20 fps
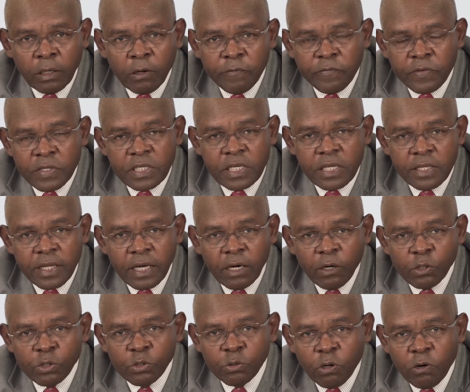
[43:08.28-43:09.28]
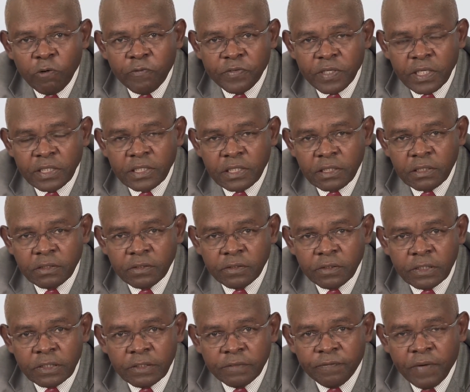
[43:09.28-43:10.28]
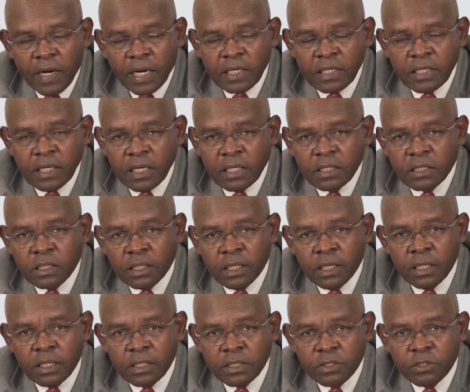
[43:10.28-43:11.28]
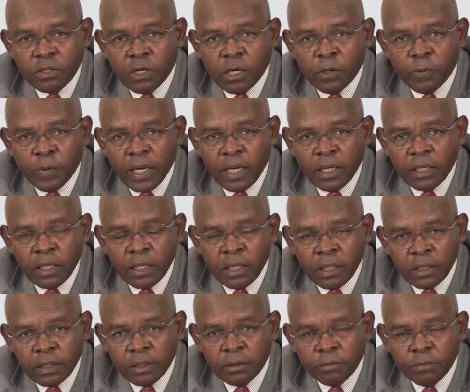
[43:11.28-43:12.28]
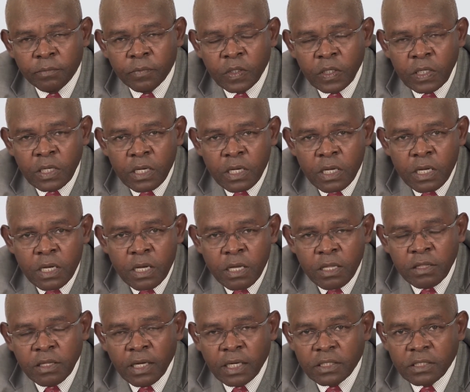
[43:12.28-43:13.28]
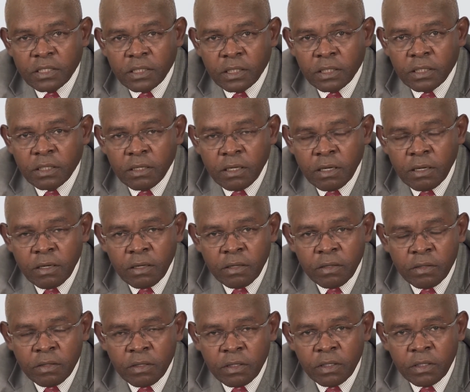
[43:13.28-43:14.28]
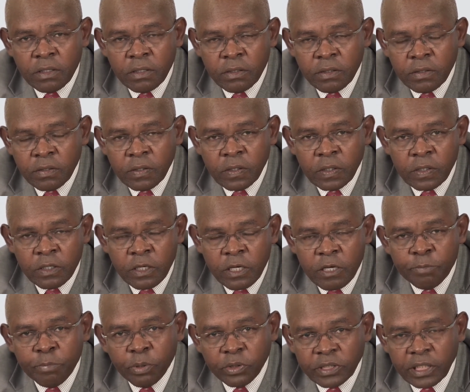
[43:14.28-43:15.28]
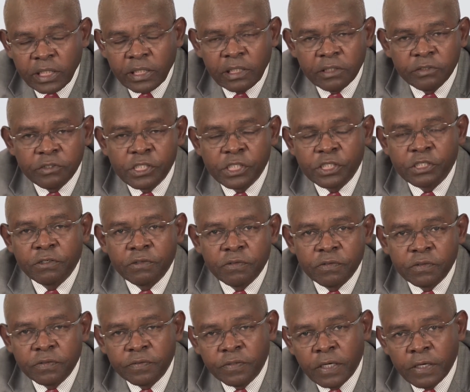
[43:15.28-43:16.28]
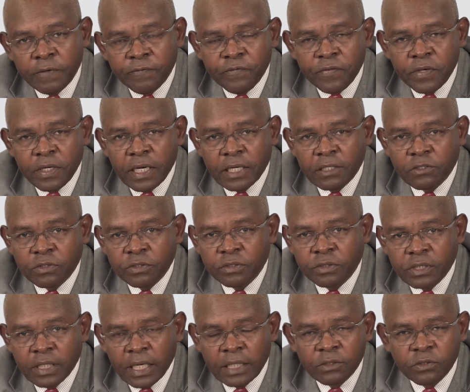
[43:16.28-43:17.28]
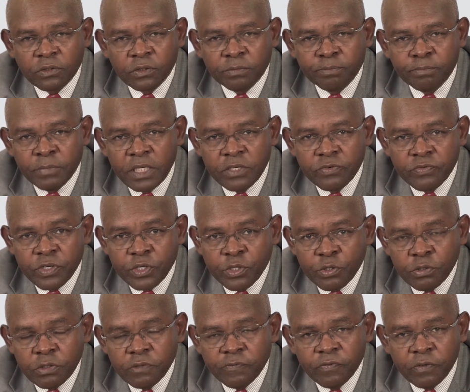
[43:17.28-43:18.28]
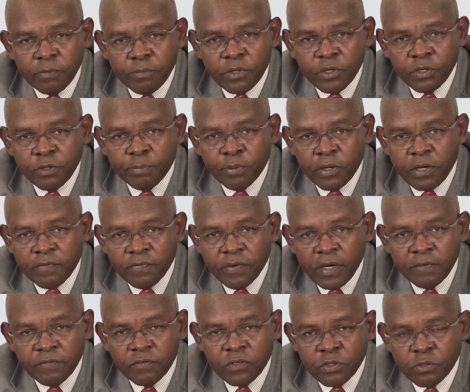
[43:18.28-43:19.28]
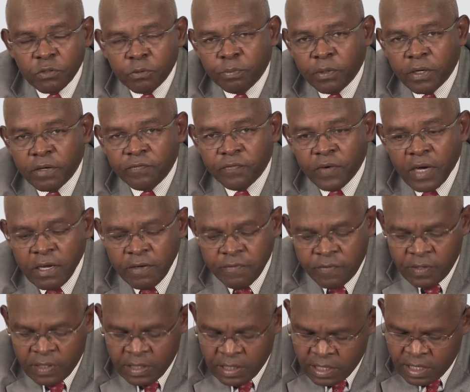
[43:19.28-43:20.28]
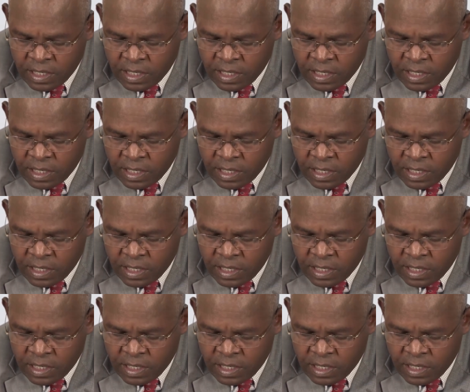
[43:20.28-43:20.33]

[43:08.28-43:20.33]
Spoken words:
obviously there are also offsetting factors, as you are aware, that the import declaration fee has been reduced from 3.5 to 2.5.